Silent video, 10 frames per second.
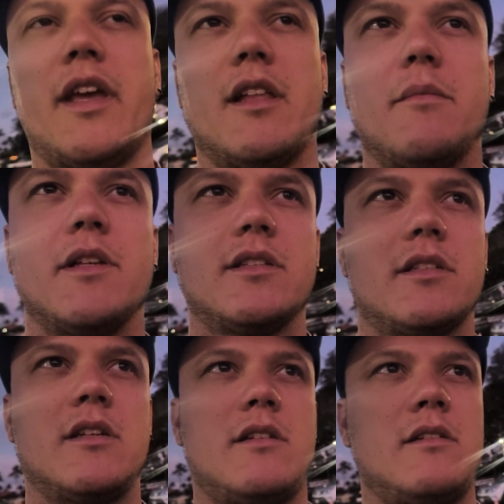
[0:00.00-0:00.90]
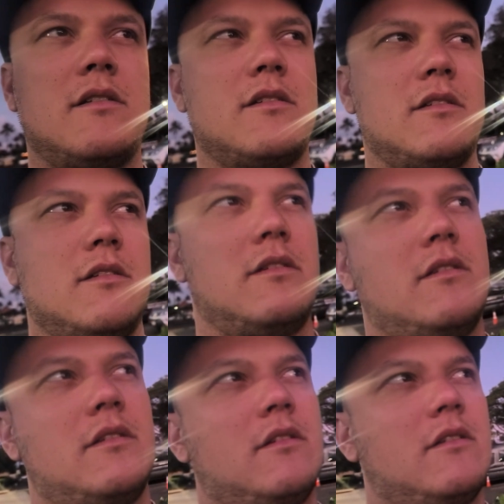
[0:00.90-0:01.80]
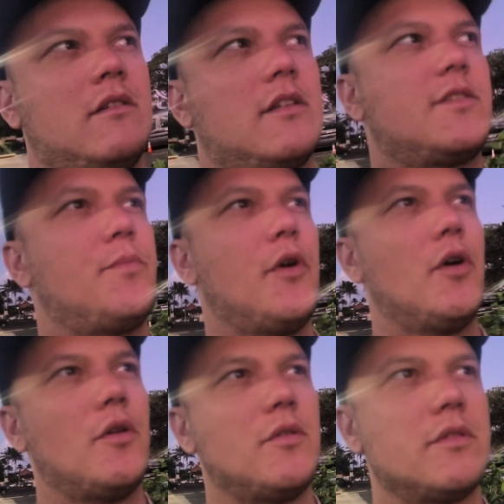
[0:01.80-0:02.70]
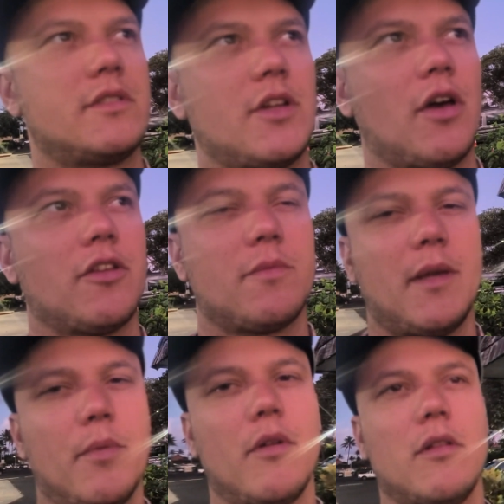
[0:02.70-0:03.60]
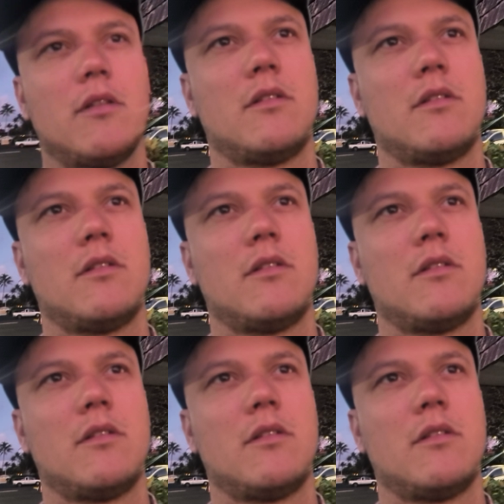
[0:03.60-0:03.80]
elements, exposed to other people.